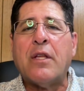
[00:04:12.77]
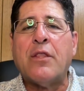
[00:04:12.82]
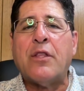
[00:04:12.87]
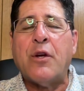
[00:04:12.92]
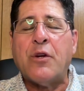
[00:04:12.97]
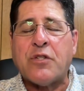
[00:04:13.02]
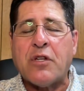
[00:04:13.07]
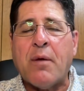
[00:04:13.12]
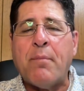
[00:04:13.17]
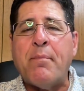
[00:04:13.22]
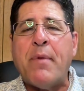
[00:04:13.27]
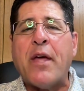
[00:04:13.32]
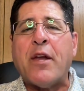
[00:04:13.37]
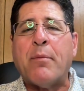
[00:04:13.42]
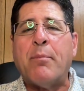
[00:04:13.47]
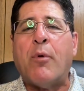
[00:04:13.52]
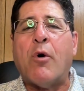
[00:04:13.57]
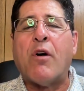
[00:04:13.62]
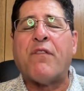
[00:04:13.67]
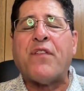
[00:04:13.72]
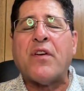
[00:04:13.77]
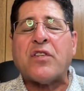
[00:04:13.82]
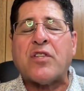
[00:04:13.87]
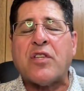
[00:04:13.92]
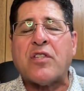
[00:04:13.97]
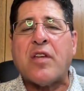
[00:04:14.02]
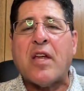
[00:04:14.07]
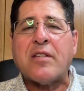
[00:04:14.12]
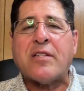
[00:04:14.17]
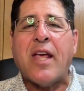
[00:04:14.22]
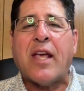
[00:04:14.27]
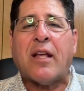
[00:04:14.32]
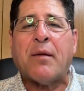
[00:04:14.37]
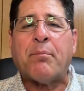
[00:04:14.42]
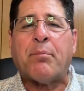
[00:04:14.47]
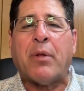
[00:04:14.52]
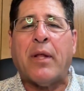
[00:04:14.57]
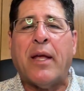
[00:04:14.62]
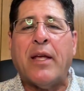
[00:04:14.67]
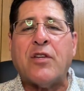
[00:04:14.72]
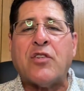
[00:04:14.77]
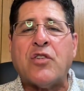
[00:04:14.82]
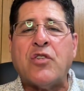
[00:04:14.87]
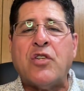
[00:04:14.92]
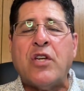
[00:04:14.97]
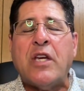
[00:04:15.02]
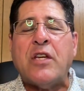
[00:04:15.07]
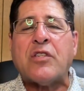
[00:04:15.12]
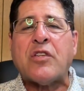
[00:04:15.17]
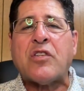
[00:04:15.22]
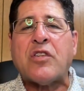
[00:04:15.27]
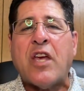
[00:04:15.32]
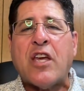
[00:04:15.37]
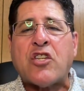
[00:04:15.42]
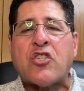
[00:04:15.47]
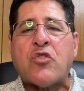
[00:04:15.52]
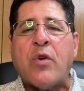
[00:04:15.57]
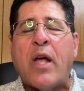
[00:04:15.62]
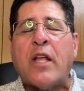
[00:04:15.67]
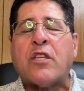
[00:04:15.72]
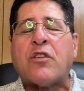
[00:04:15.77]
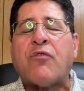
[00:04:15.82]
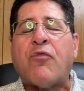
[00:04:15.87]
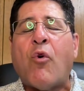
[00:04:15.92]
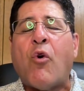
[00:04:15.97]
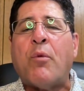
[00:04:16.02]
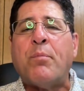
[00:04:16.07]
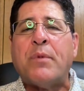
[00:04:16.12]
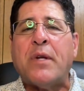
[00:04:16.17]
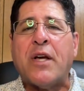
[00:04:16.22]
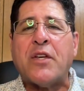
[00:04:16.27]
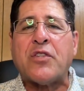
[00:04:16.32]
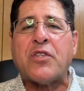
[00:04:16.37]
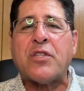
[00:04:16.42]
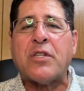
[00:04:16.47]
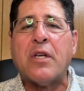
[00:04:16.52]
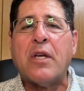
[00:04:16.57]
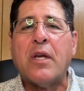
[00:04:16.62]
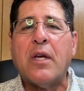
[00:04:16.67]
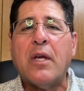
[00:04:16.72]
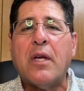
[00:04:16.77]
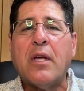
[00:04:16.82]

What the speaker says: There's a metamorphosis that's taken place. Jesus has transformed us.